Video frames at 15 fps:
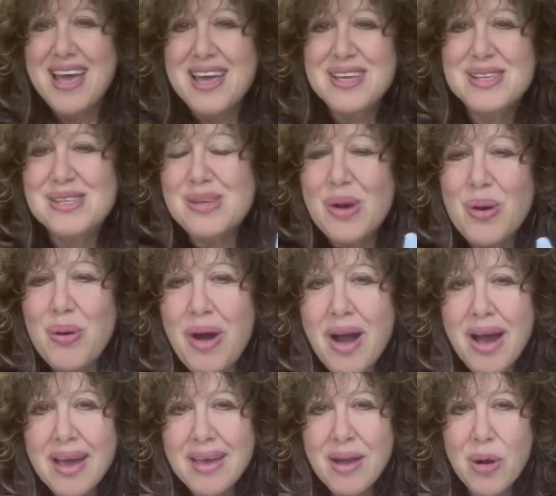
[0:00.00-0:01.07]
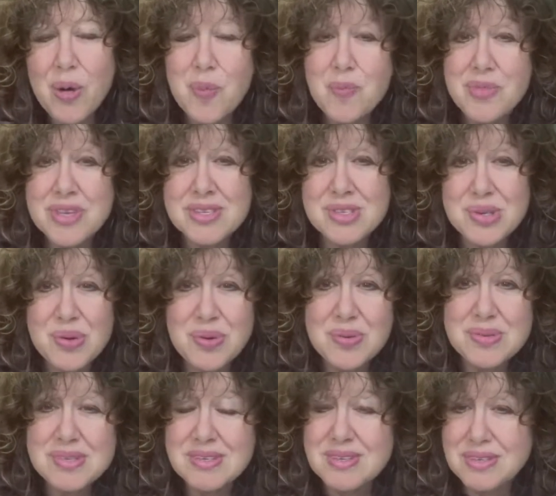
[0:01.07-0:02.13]
So I hope this
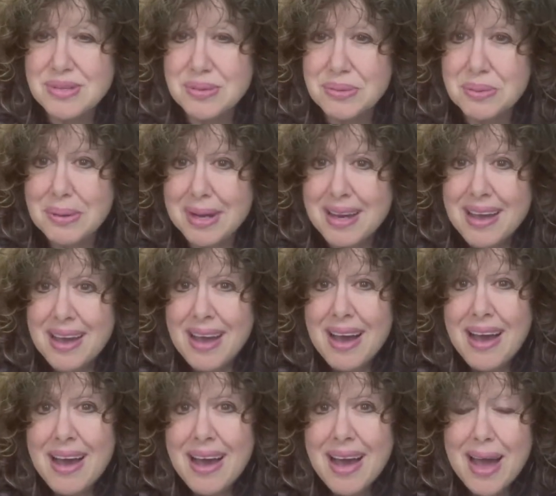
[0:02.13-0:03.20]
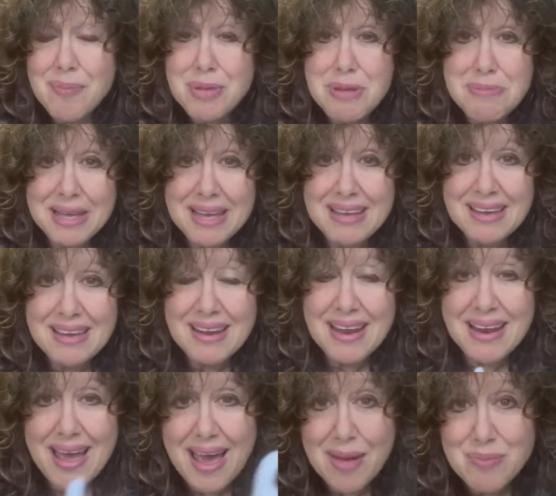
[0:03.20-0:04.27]
turns into a happy blanket and
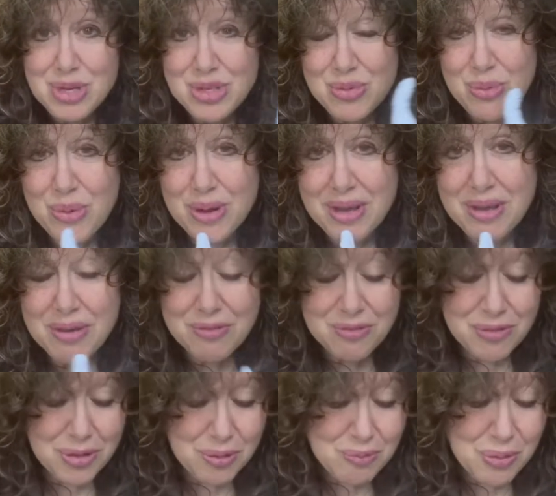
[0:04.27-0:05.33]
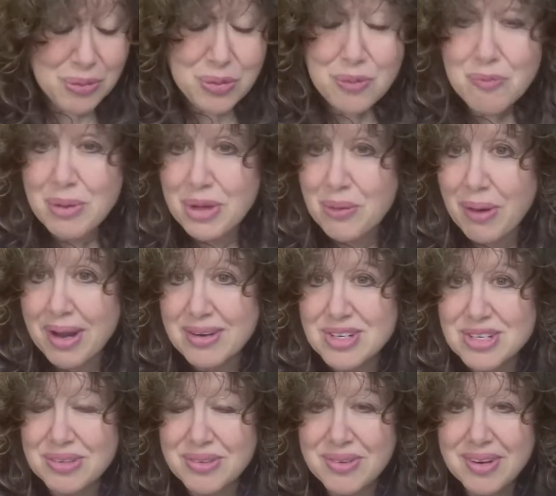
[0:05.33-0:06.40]
a happy toy for both of my
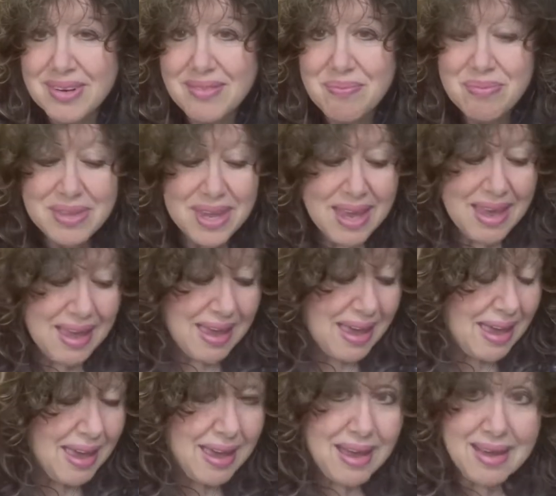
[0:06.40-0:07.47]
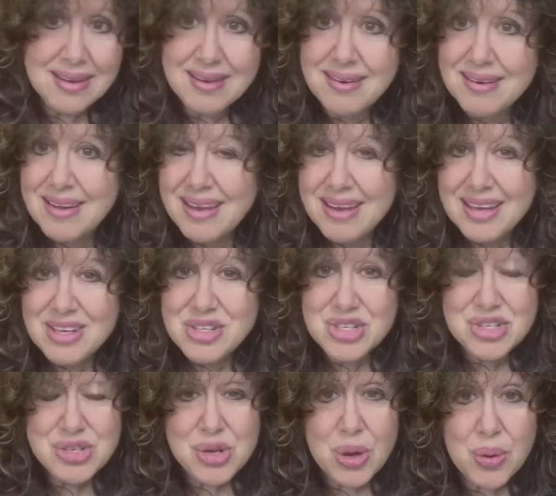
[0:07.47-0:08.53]
grandchildren. And
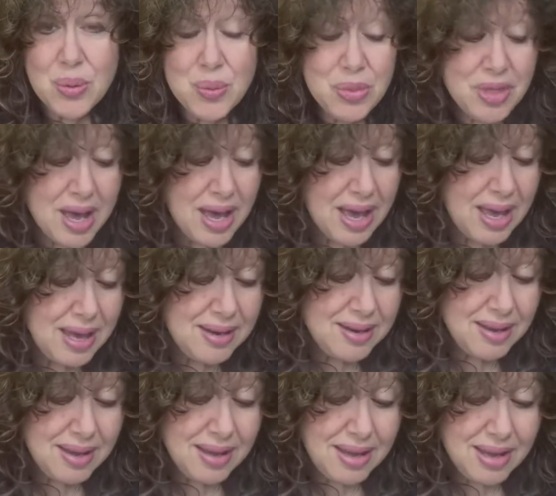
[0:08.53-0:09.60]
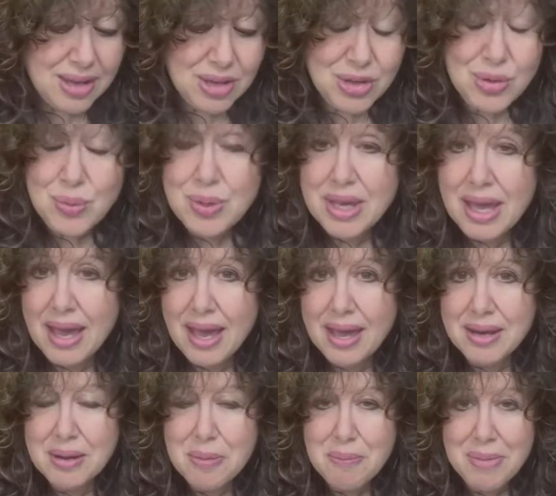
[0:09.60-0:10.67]
just know that you
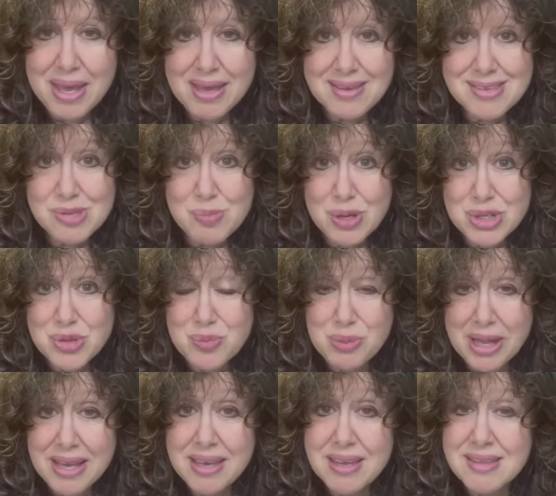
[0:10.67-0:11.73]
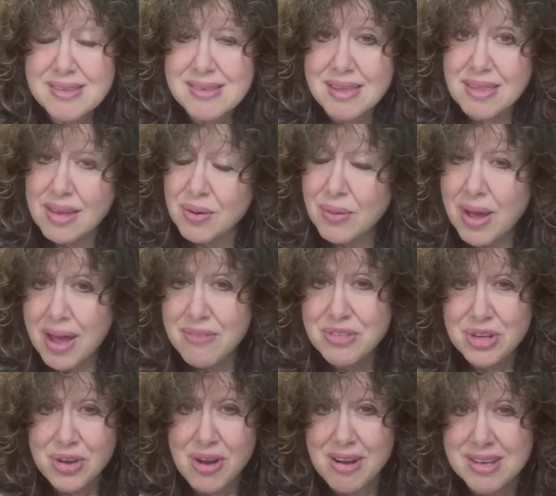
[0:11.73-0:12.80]
can make special blankets and they don't have to
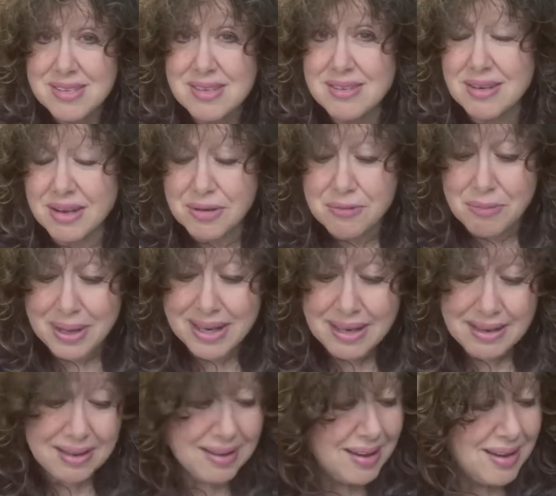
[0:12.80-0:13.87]
cost a ton of money